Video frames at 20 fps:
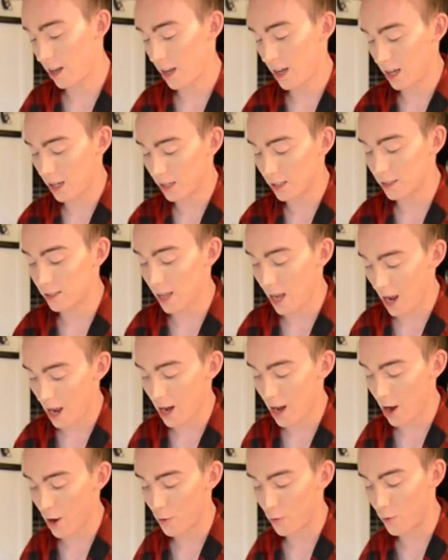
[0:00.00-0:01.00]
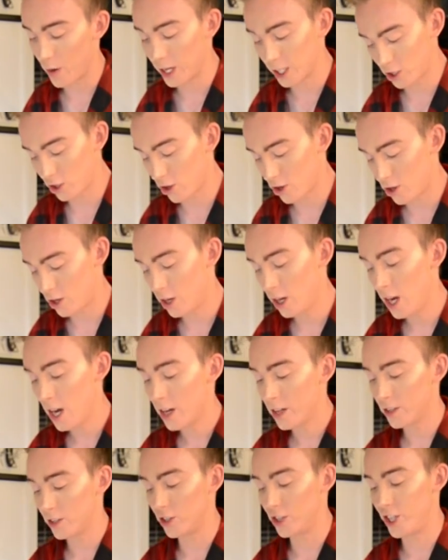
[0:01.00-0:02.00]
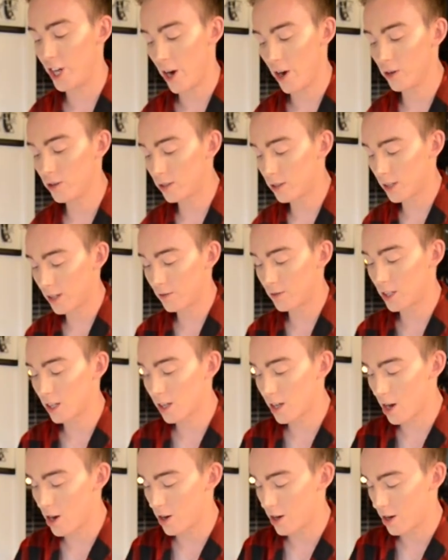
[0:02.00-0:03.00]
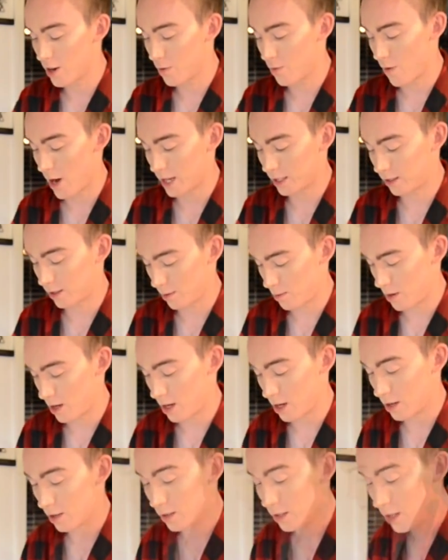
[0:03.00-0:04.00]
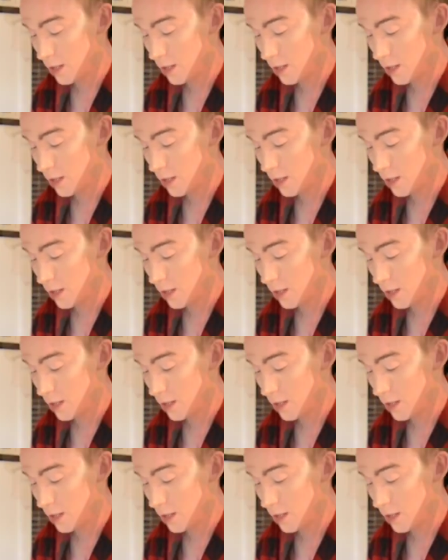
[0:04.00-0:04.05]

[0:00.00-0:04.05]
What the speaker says: is an original dose of Dakota recipe.